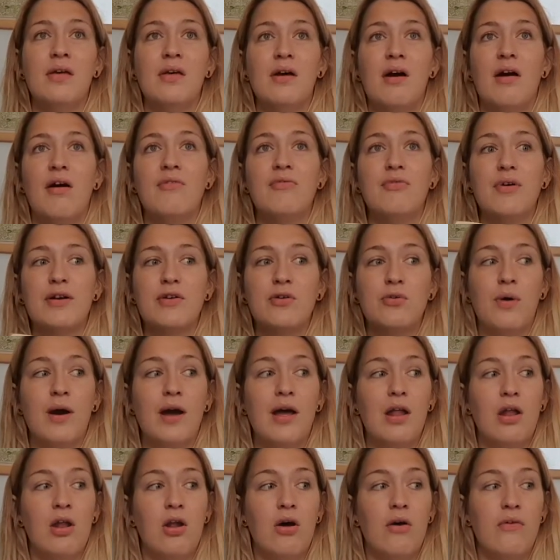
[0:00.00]
I've read quite
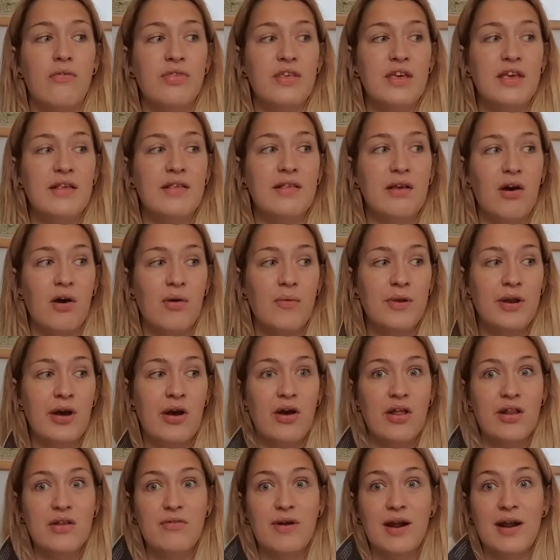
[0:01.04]
a lot of these. I would
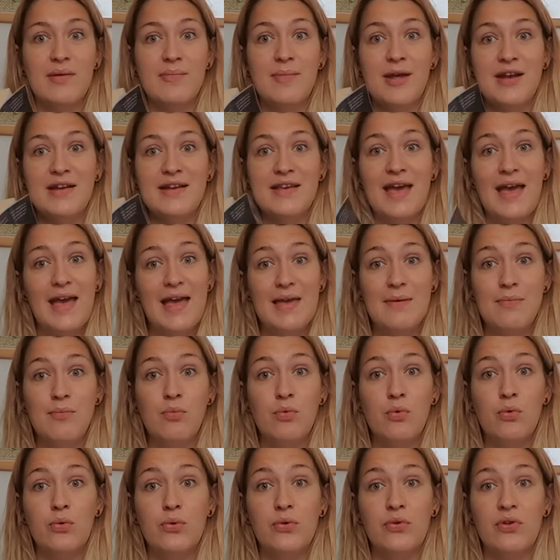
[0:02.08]
highly recommend Kate
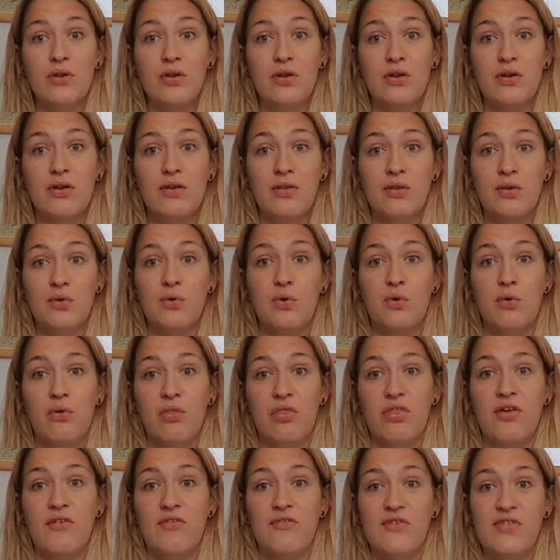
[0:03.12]
Morton as an
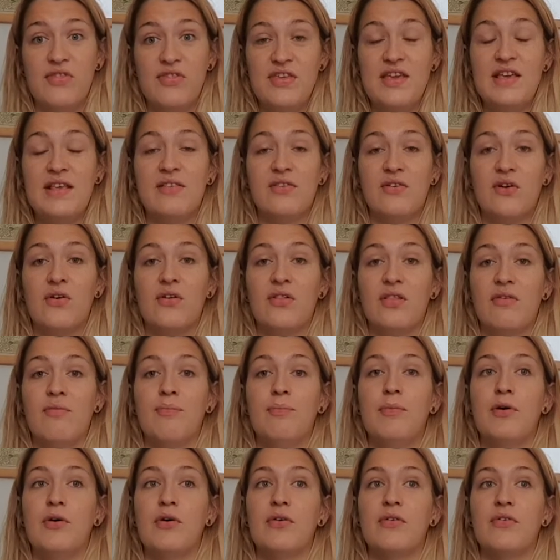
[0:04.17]
author for these kinds of
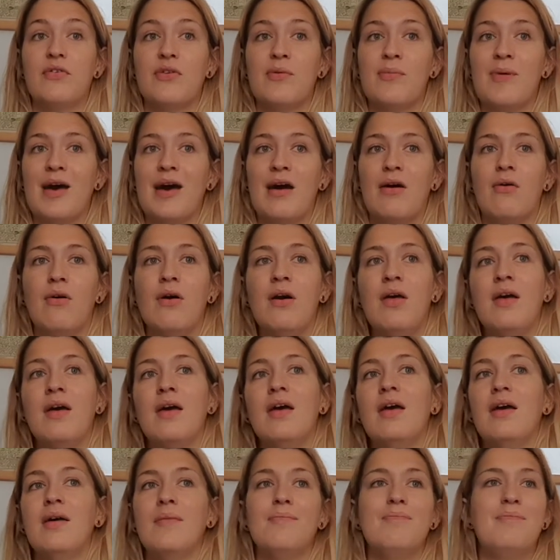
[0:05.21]
books about
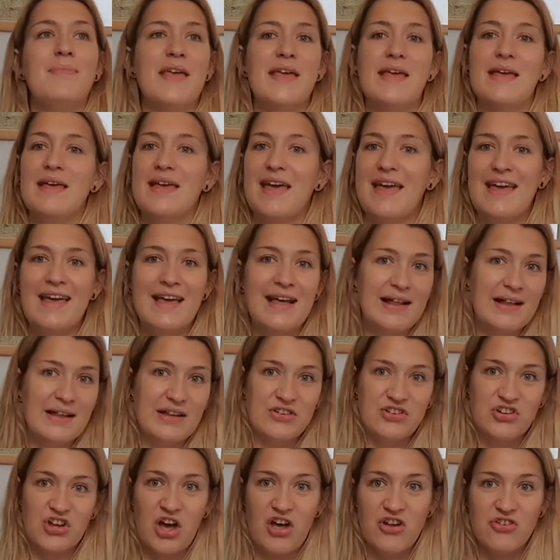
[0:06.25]
big
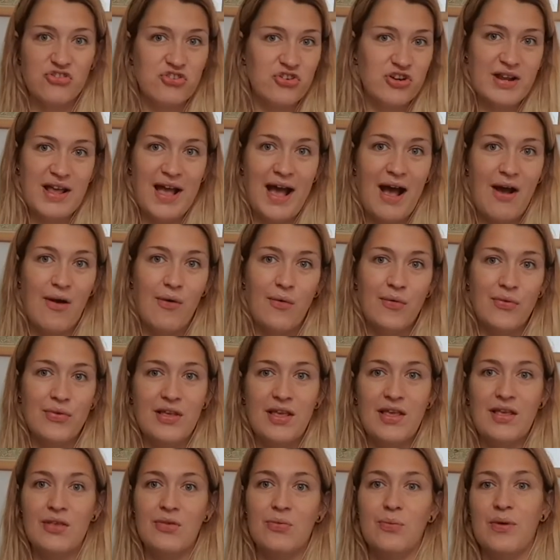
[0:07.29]
English country
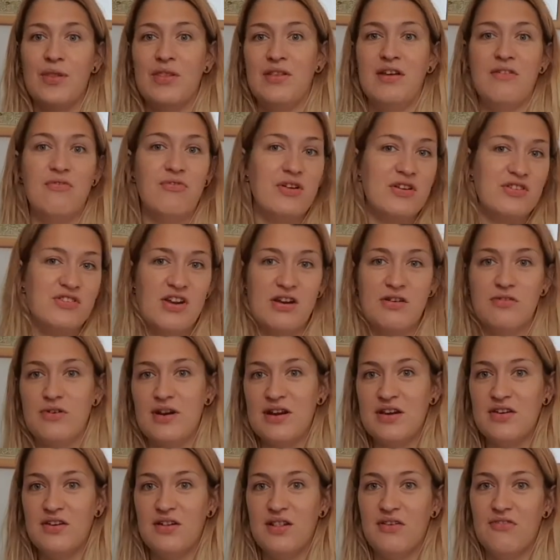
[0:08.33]
houses with different
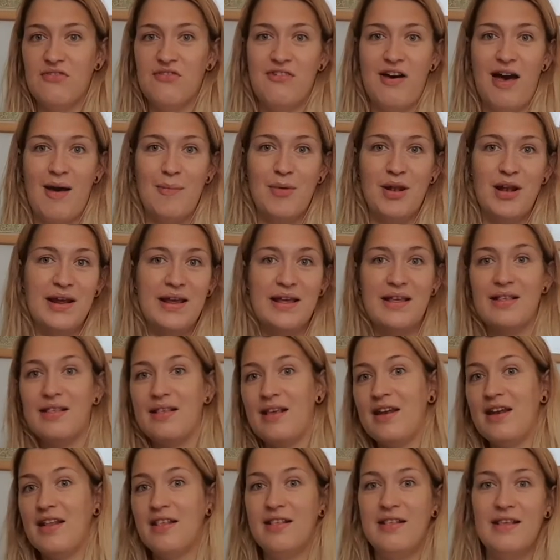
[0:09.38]
generations of families
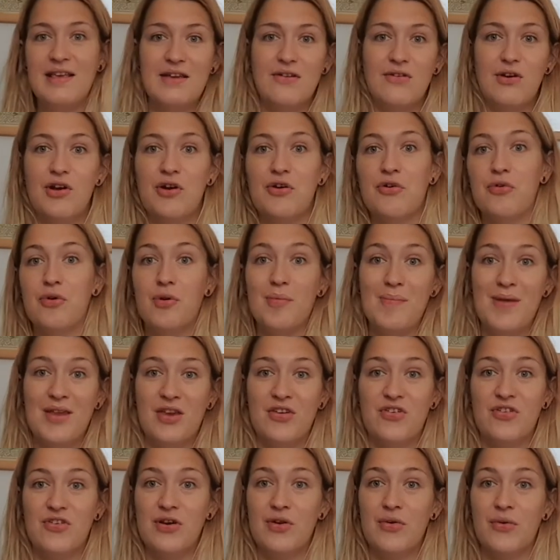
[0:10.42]
and a secret or a
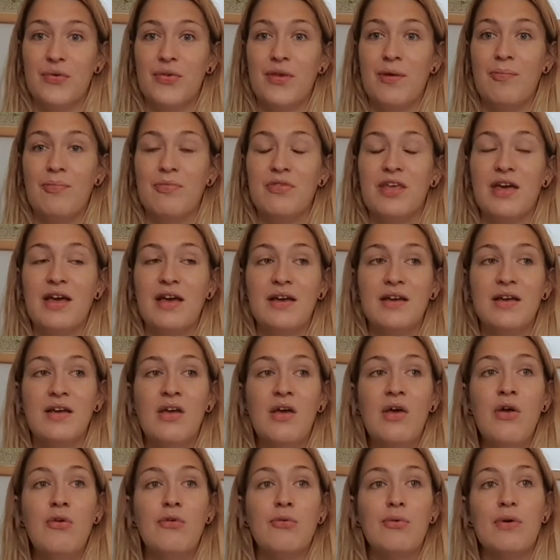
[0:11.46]
mystery or something.
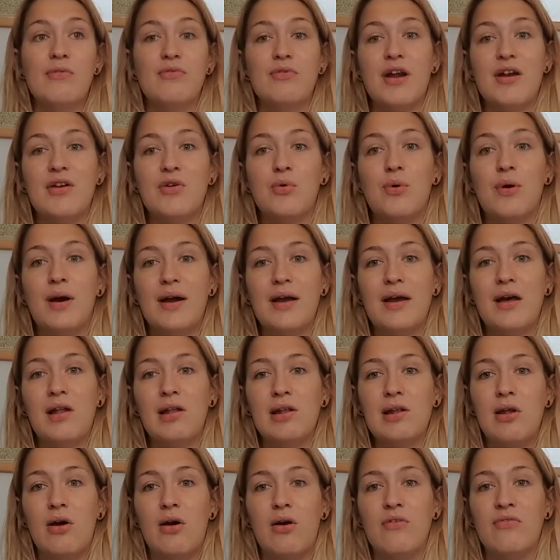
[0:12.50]
So I've read quite a
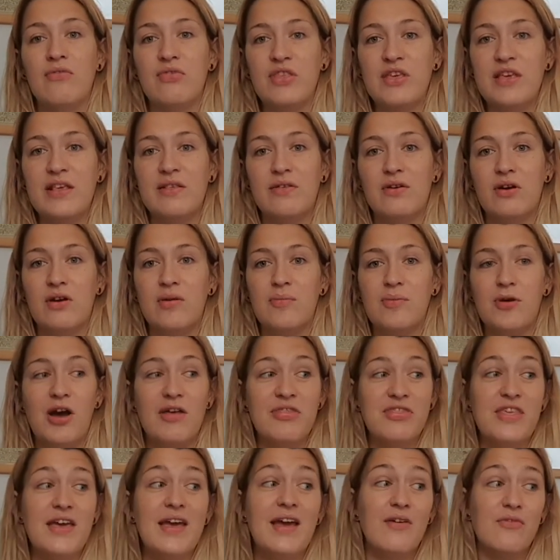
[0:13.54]
lot of these kind of books. I
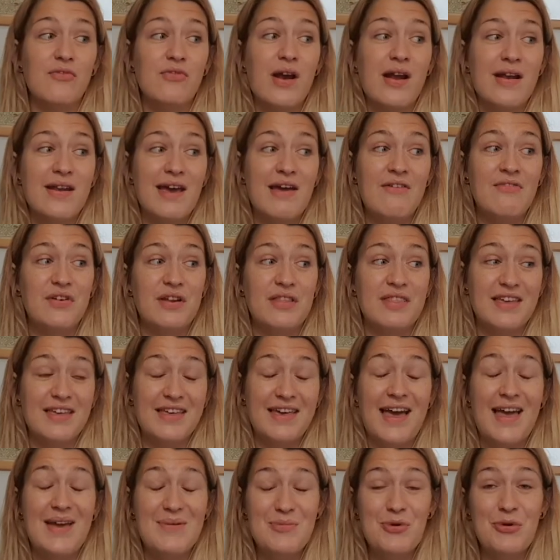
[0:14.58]
think I've read everything
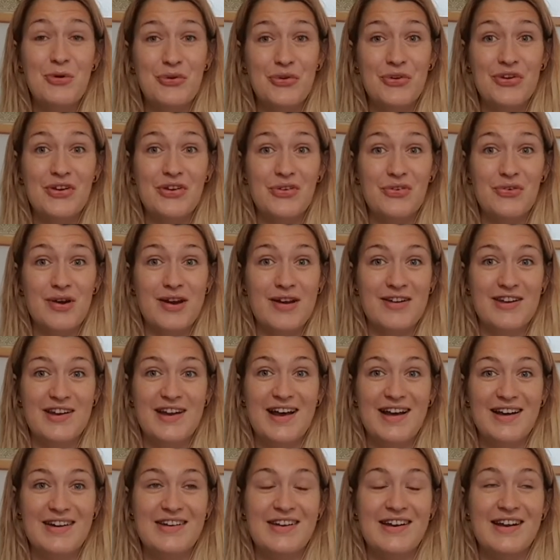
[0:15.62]
Kate Morton has written,
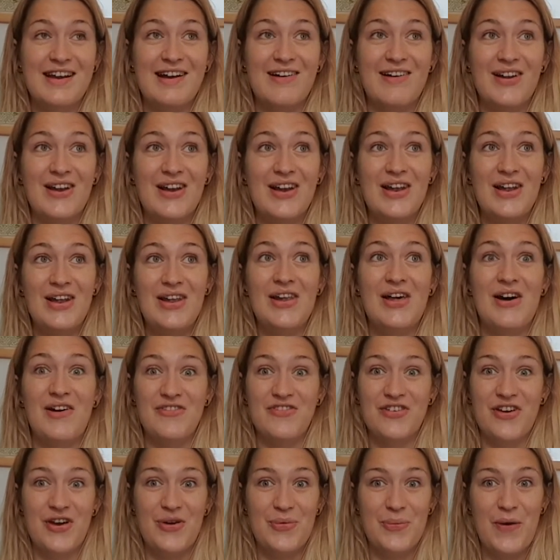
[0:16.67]
actually. I love
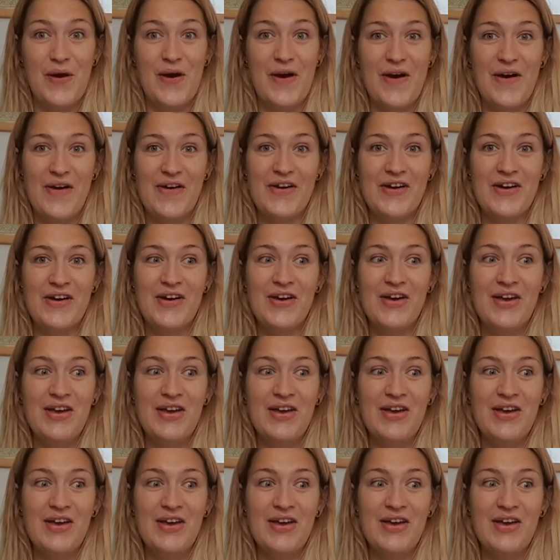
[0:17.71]
her work.